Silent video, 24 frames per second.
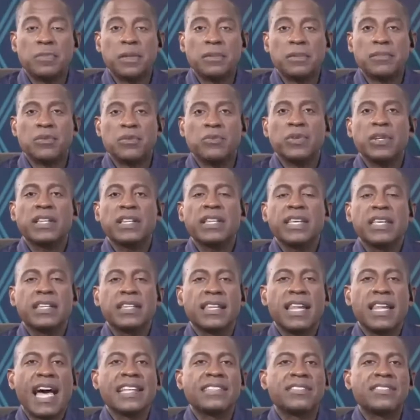but, but really in
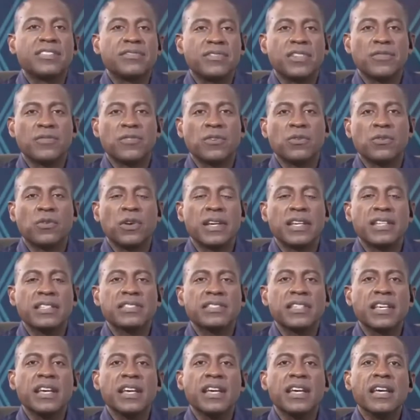lots of different
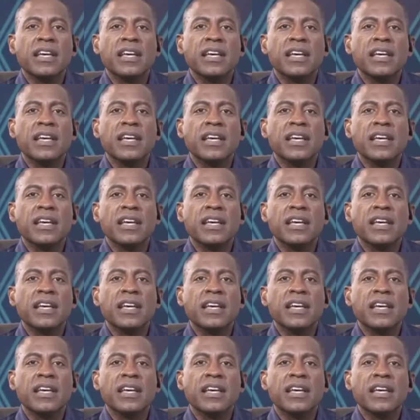ways.